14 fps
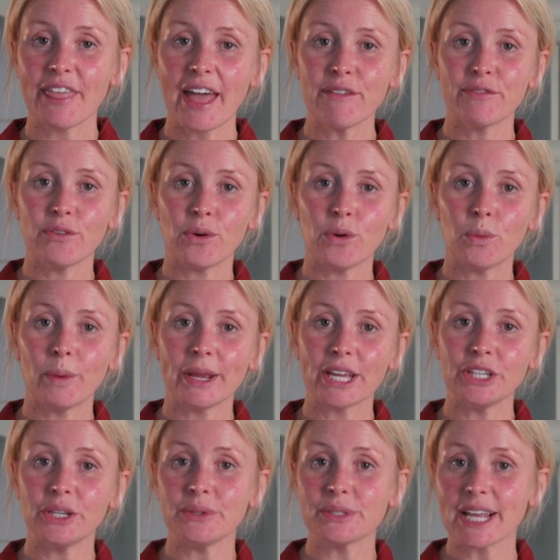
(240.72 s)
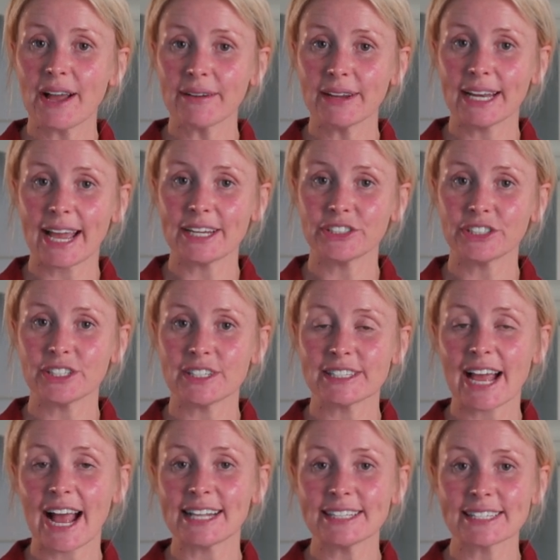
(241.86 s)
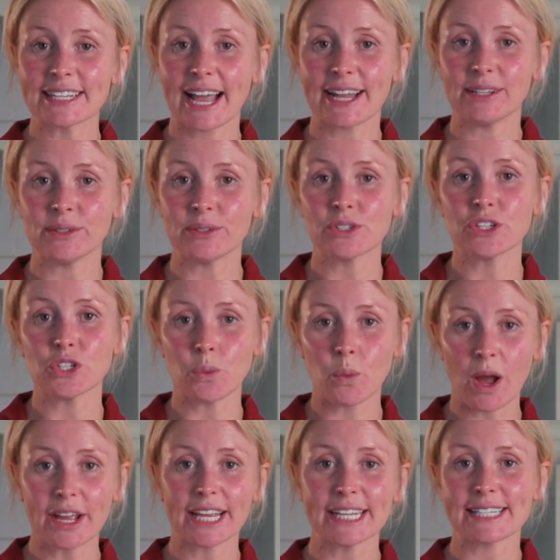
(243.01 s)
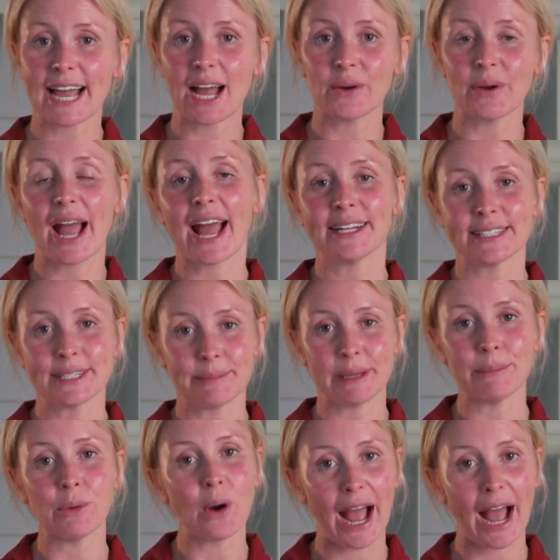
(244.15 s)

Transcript: therefore we can use calculations and scales to work it out and to be more